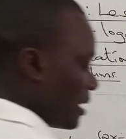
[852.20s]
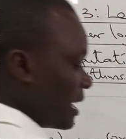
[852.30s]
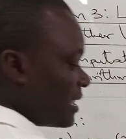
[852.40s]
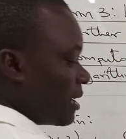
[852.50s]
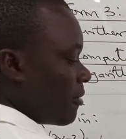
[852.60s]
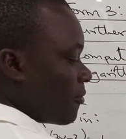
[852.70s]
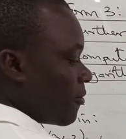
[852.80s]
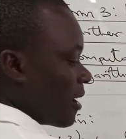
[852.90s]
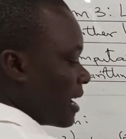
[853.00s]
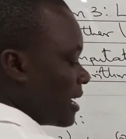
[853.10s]
LCM of
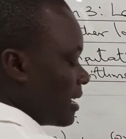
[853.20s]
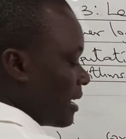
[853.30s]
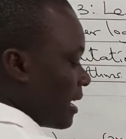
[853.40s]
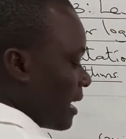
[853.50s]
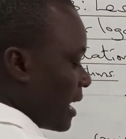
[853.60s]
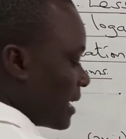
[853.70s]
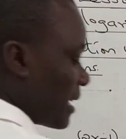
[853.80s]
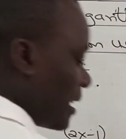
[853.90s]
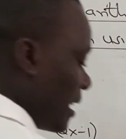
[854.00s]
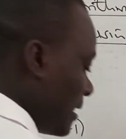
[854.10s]
1
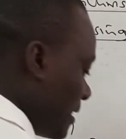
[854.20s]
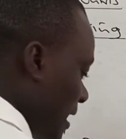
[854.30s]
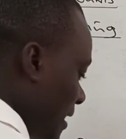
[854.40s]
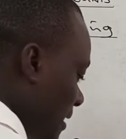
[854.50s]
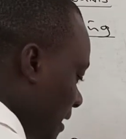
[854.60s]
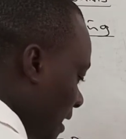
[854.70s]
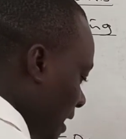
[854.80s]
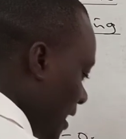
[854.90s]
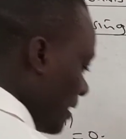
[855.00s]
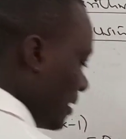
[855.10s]
and k is just
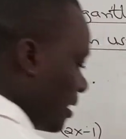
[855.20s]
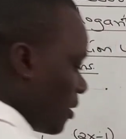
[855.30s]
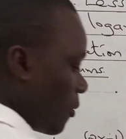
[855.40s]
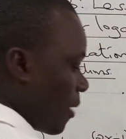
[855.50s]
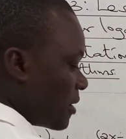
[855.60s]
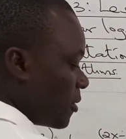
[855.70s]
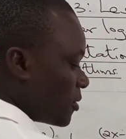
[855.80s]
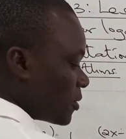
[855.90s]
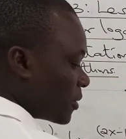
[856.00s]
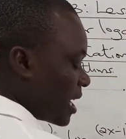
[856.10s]
k. 1
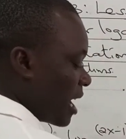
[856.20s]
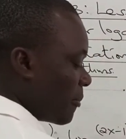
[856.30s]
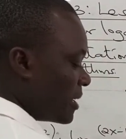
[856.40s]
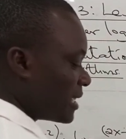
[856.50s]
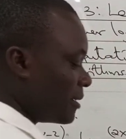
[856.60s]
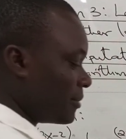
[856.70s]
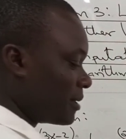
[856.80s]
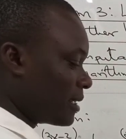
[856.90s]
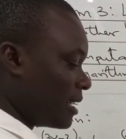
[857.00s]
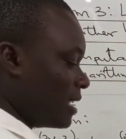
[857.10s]
goes to k how many
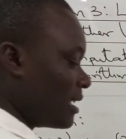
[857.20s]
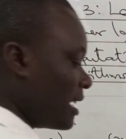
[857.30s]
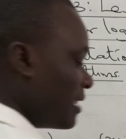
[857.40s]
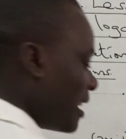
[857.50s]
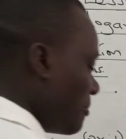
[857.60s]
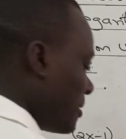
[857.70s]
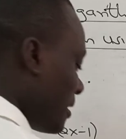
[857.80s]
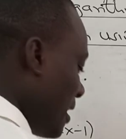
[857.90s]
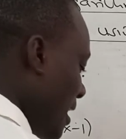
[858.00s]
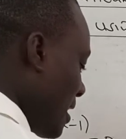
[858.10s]
times? K. K times
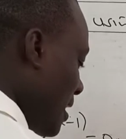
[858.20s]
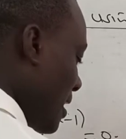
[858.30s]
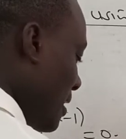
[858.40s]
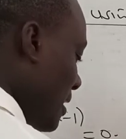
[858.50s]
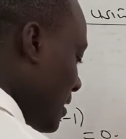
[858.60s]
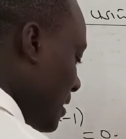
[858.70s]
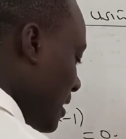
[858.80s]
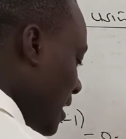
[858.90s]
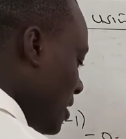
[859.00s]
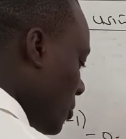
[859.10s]
k is
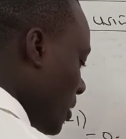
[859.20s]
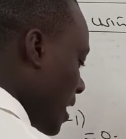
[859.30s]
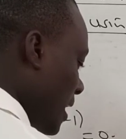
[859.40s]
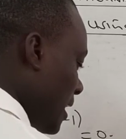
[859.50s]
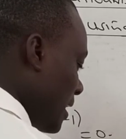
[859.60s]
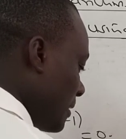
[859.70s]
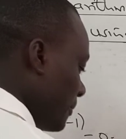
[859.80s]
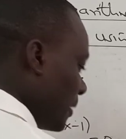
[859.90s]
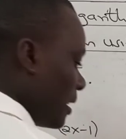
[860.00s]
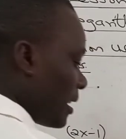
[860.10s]
k squared.
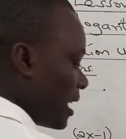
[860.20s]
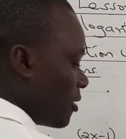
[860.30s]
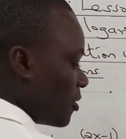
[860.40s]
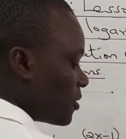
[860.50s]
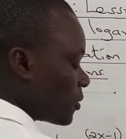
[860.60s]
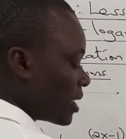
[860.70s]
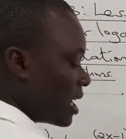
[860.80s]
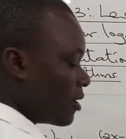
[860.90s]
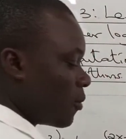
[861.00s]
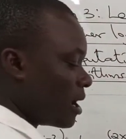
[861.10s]
K goes to
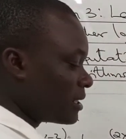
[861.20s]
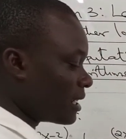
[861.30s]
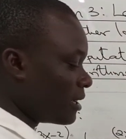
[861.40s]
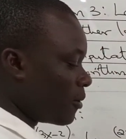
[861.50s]
k once,